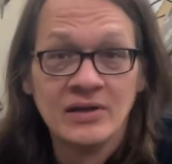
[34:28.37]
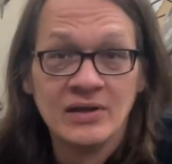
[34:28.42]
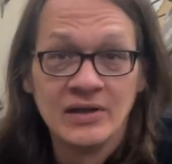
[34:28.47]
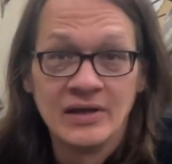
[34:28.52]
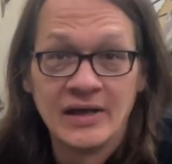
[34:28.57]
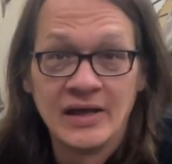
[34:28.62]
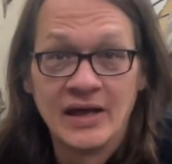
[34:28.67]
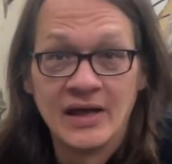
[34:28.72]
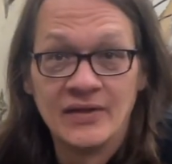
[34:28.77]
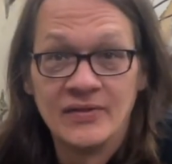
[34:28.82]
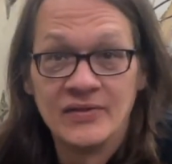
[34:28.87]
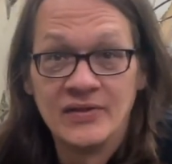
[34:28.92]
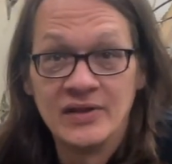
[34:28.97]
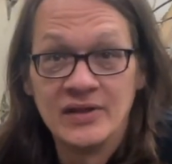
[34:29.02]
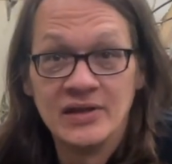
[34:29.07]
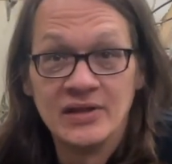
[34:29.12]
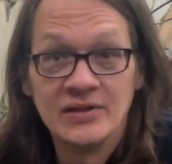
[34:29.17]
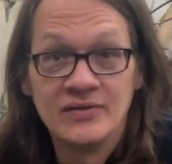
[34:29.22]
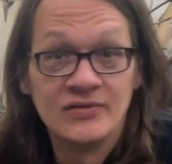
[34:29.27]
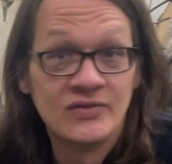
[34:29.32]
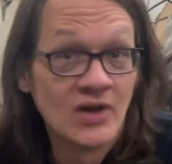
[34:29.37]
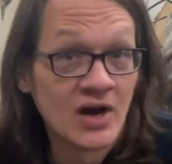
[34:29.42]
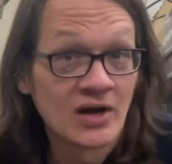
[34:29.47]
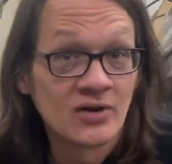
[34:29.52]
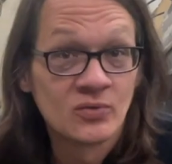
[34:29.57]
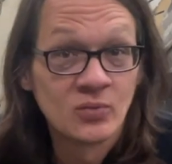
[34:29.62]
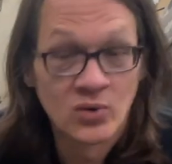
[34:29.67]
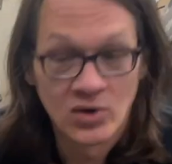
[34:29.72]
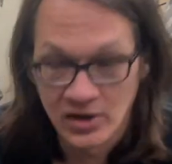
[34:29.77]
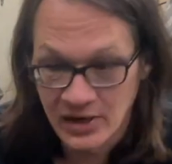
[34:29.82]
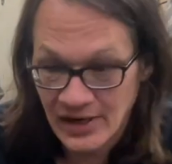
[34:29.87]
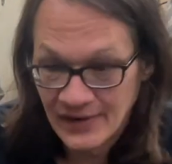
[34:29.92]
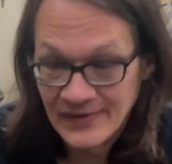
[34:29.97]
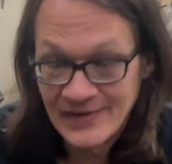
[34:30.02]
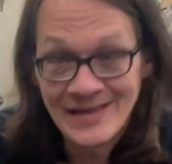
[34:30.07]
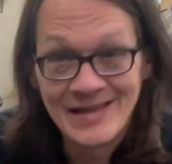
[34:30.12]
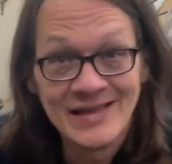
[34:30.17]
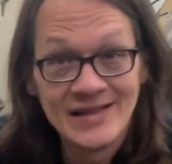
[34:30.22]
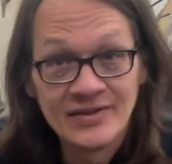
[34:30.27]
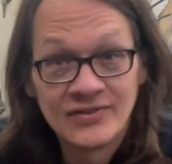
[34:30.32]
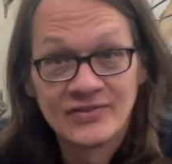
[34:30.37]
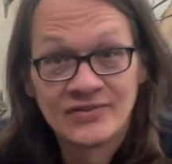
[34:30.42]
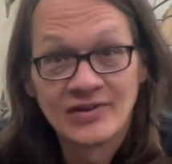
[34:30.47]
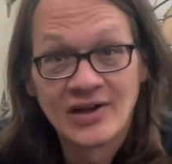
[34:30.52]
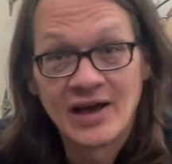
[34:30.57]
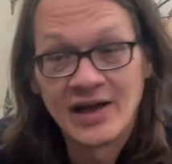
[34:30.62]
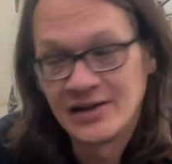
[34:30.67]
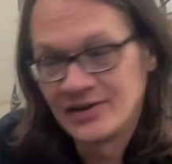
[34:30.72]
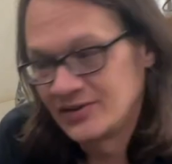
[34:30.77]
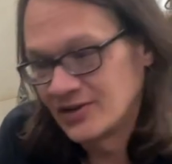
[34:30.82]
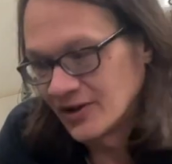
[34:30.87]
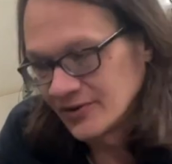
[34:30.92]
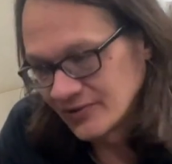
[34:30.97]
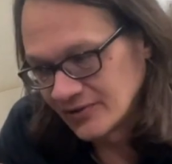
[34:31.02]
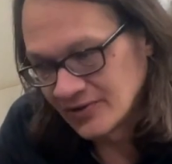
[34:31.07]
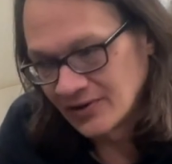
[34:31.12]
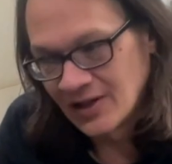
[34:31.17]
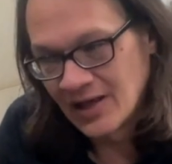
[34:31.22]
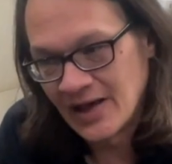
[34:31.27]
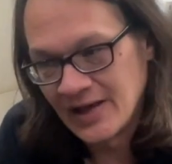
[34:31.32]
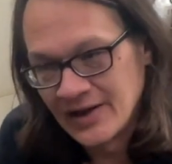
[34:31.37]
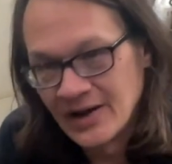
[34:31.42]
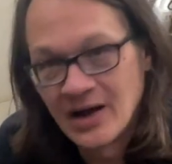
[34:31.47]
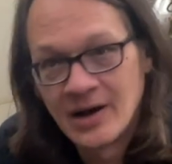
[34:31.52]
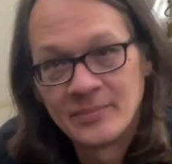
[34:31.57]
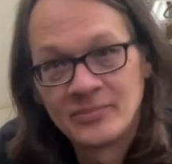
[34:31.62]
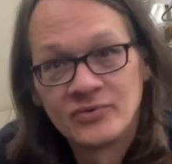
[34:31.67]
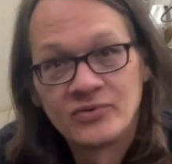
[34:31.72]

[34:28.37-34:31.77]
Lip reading: and the ductwork on the inside doesn't line up.